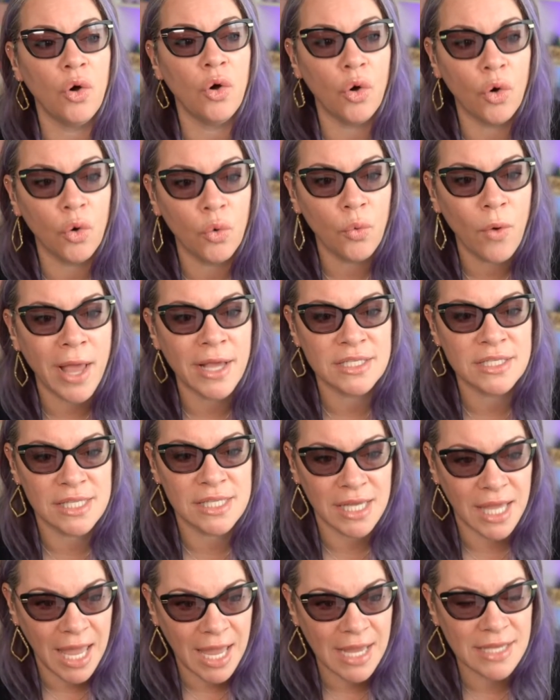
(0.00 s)
always
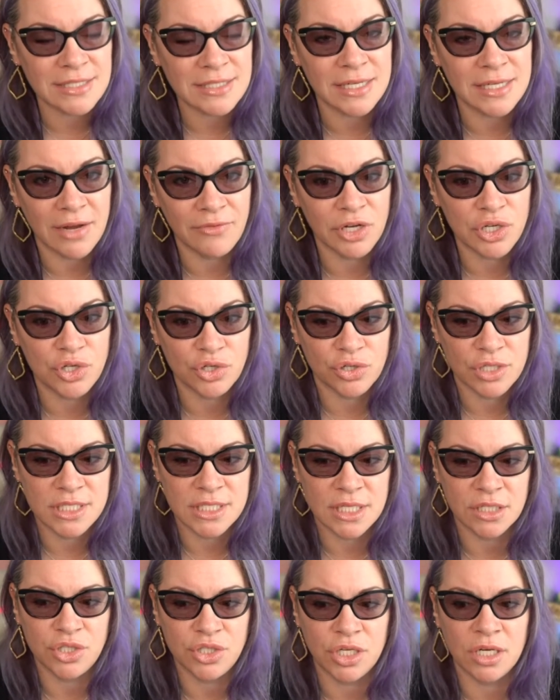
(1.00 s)
the case in every
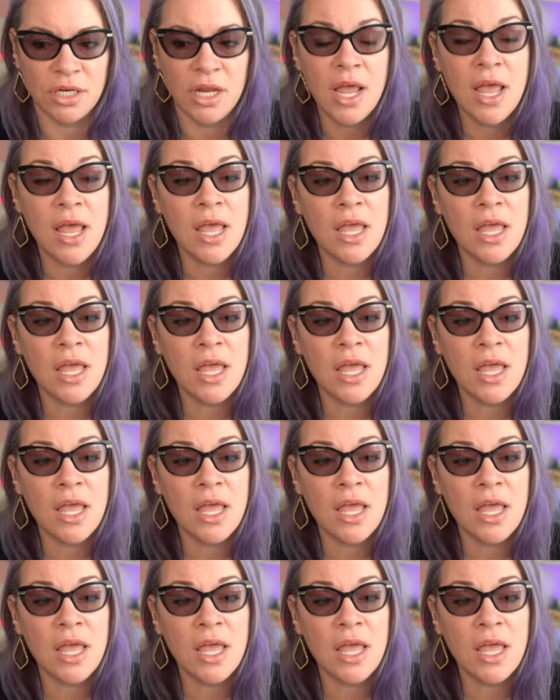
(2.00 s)
jurisdiction.